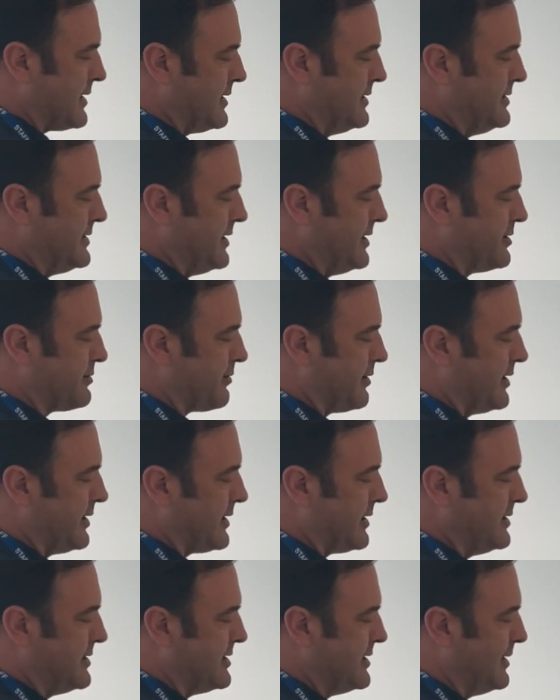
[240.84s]
83,
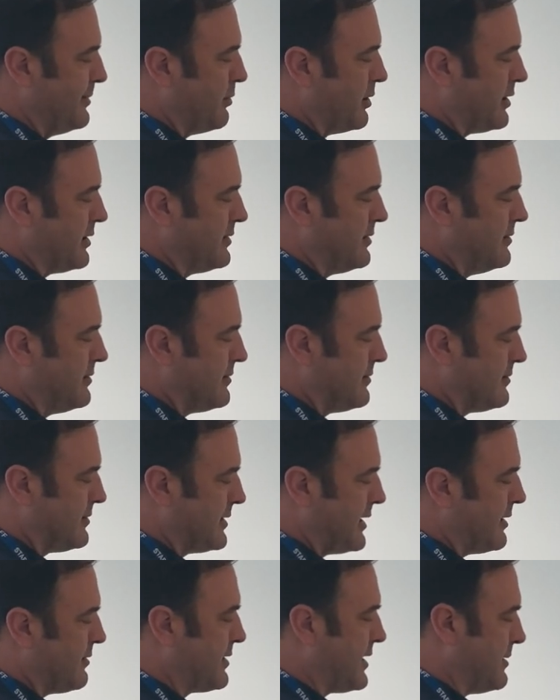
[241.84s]
and 81.
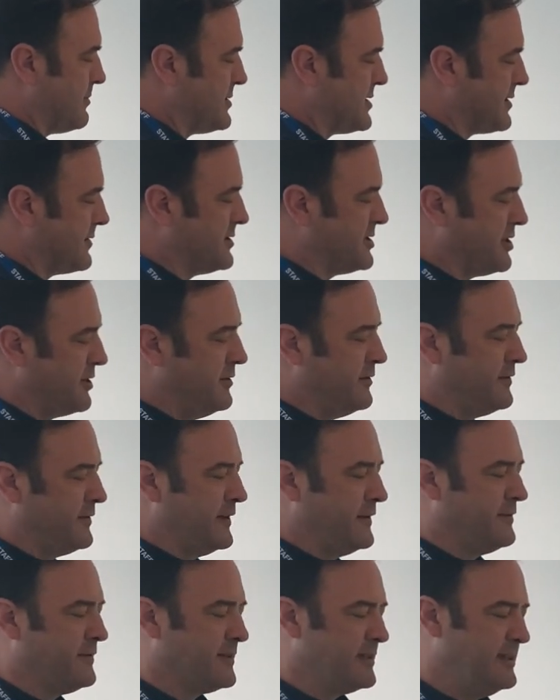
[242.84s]
That will come to
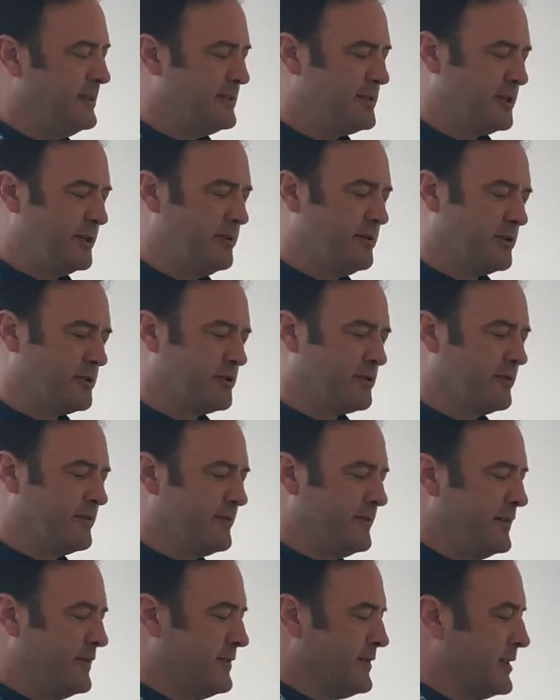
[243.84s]

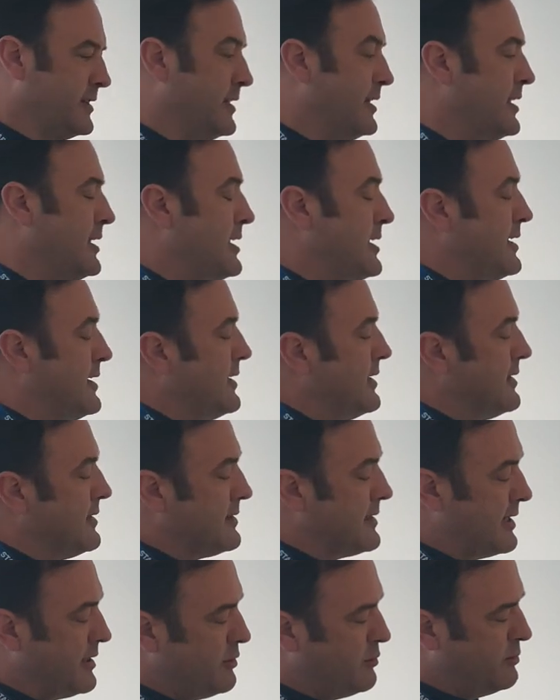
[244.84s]
250.
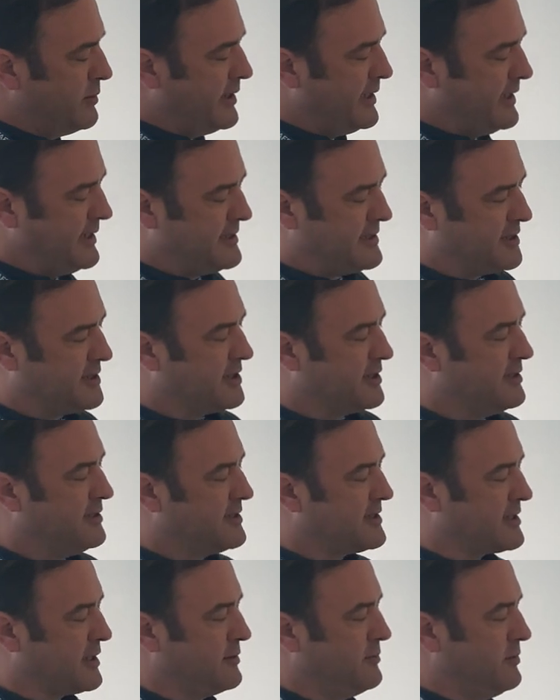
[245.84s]
Then all we need to do,
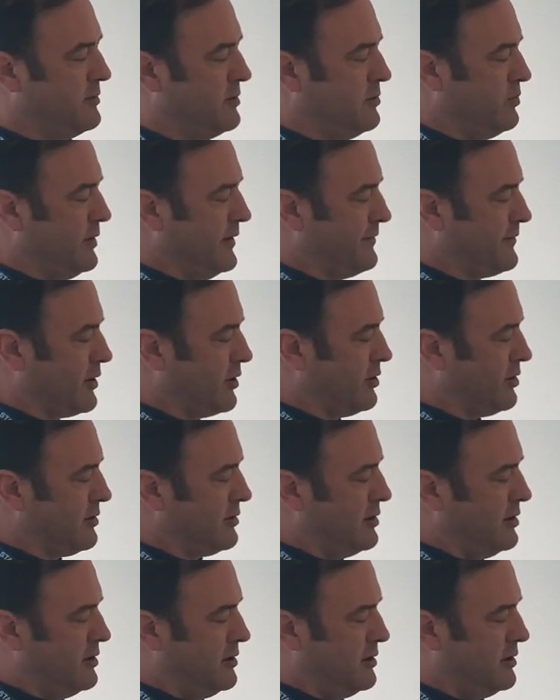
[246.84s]
so we've
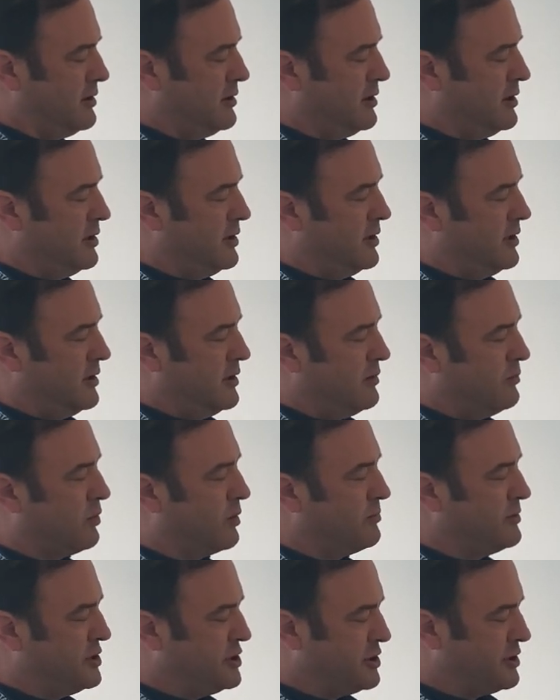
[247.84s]
got
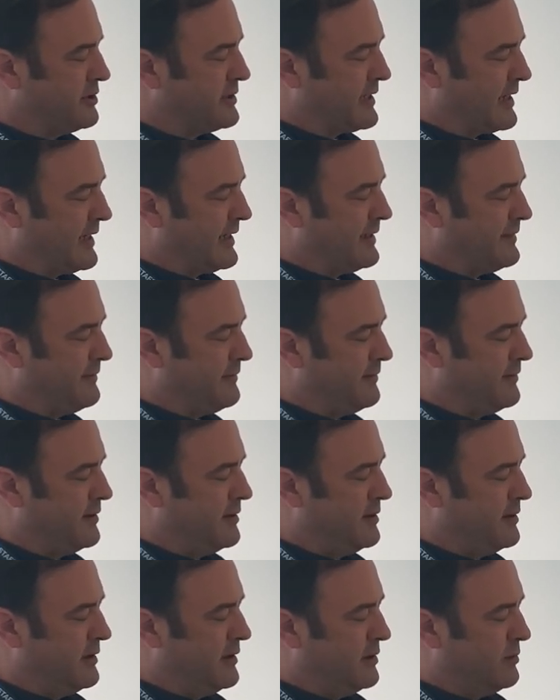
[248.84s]
what we should have,
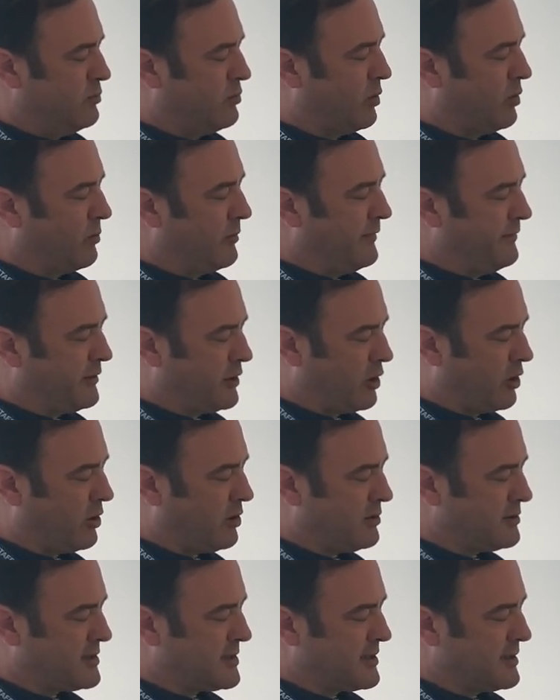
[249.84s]
what we've
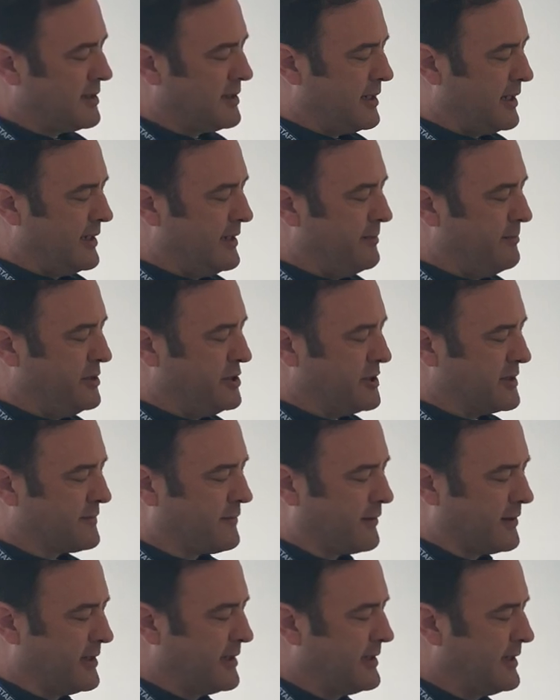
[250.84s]
got, and then we just
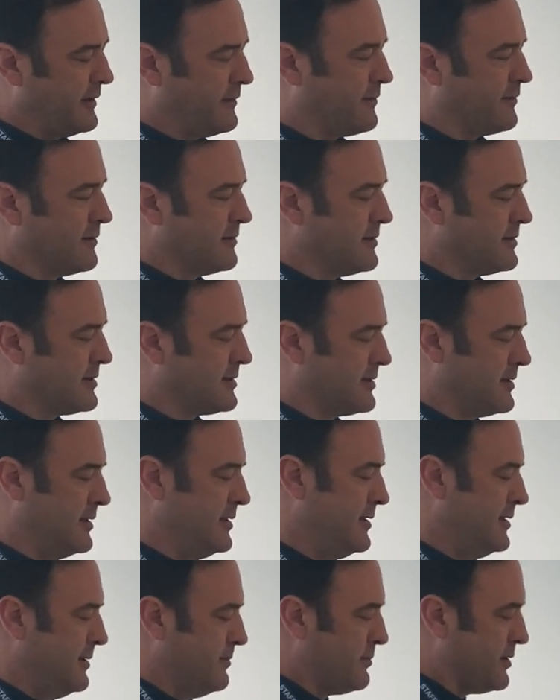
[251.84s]
find the difference
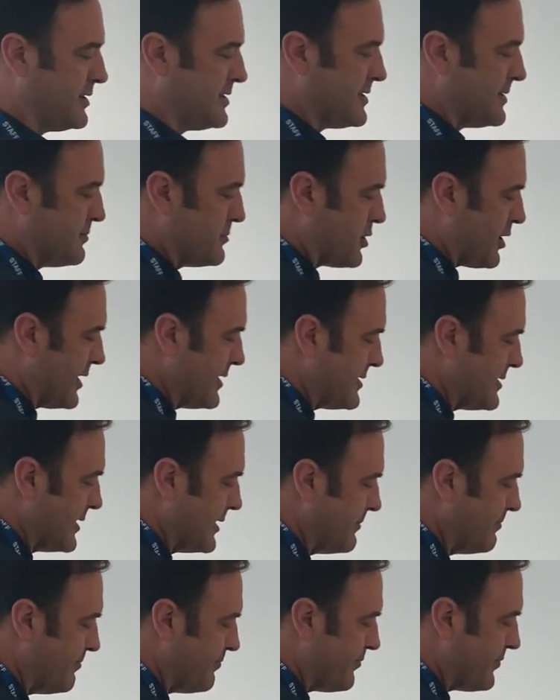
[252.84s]
by
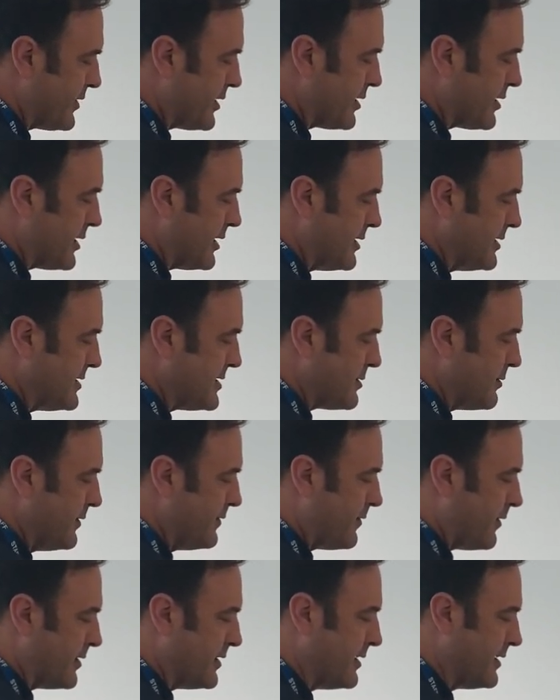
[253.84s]
subtracting. Okay, so we
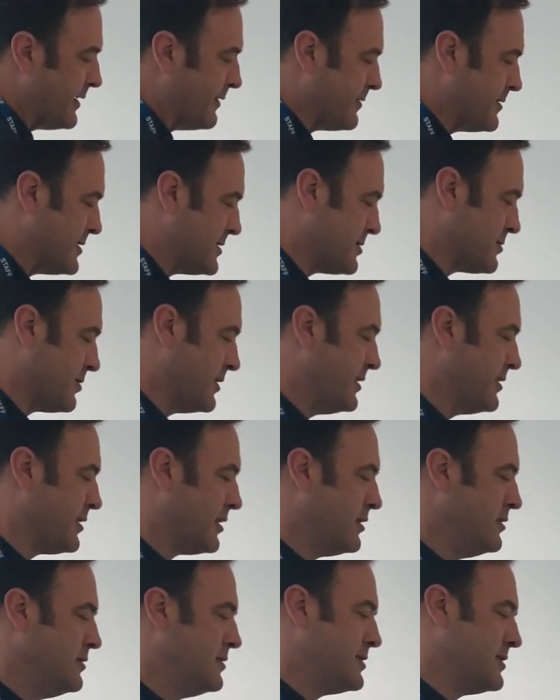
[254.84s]
find the difference between
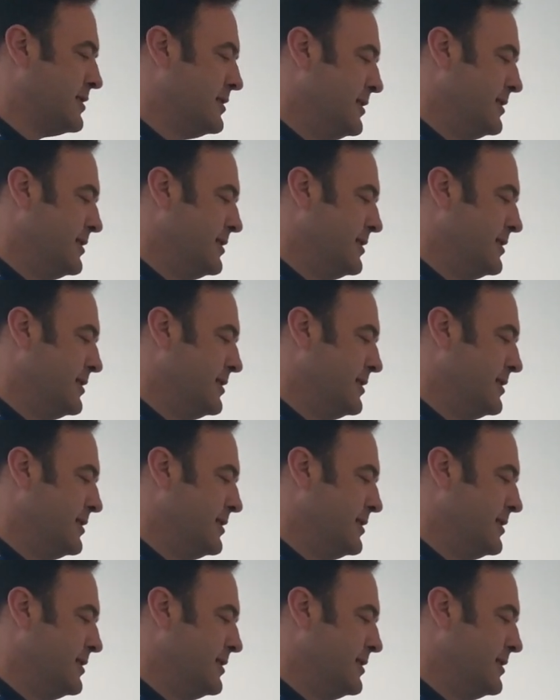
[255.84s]
those,